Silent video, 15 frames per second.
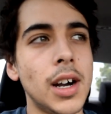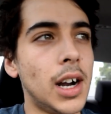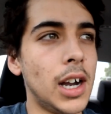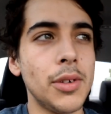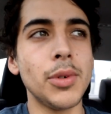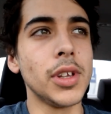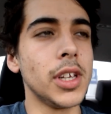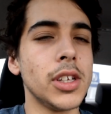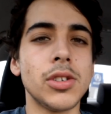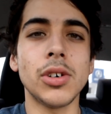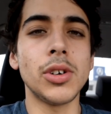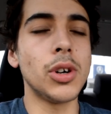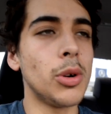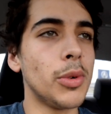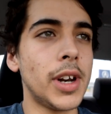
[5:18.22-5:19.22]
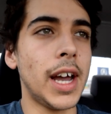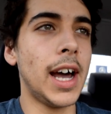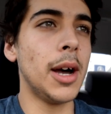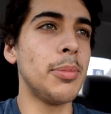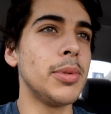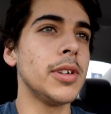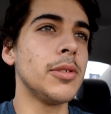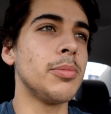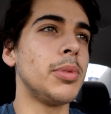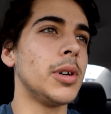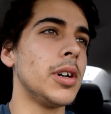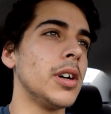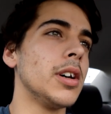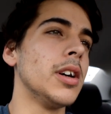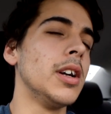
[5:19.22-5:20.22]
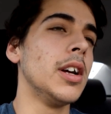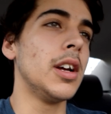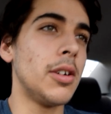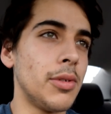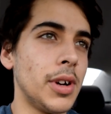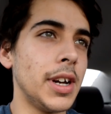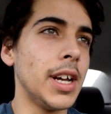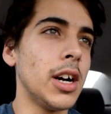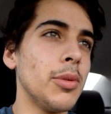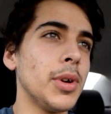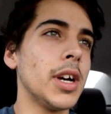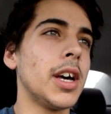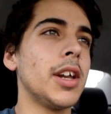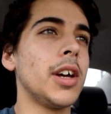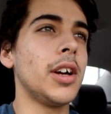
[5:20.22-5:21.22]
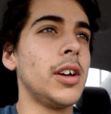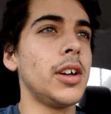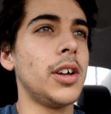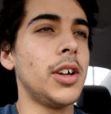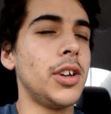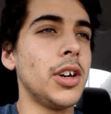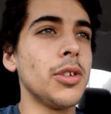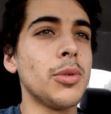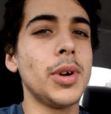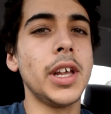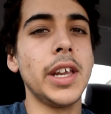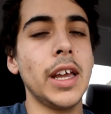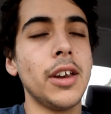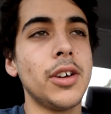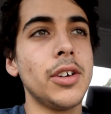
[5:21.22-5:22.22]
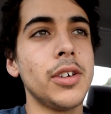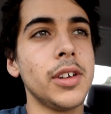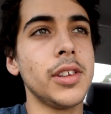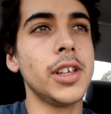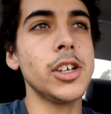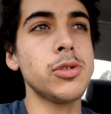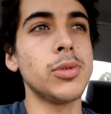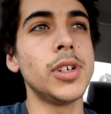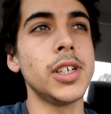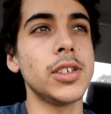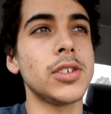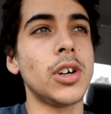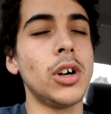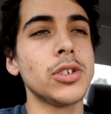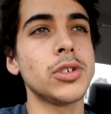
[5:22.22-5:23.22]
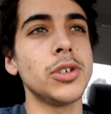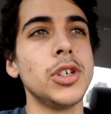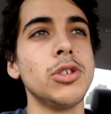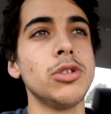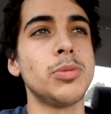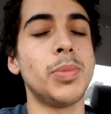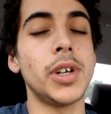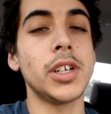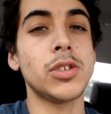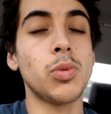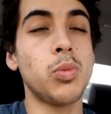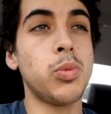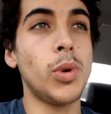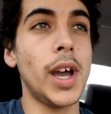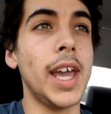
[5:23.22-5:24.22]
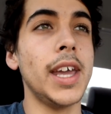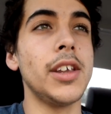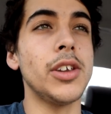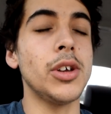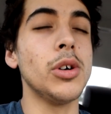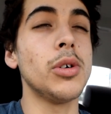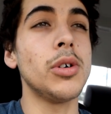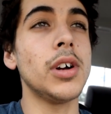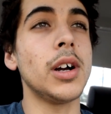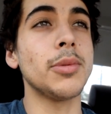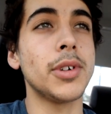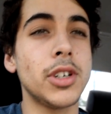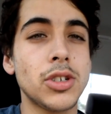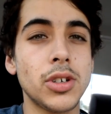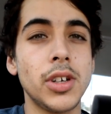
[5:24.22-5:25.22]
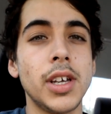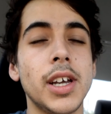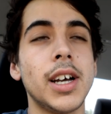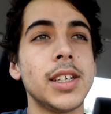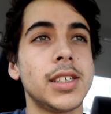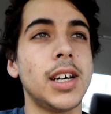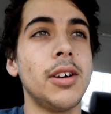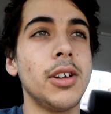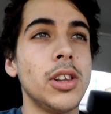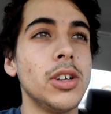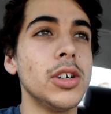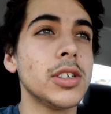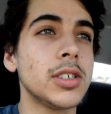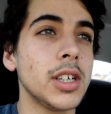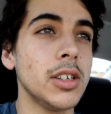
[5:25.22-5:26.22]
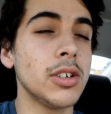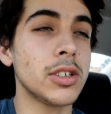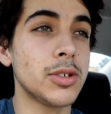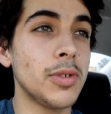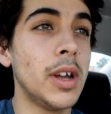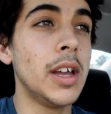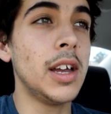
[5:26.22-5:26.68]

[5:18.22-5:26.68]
I really don't know what happened, but right now we got a, another radiator. This one is also used, but it's way newer. I'm going to show you guys how it looks. It looks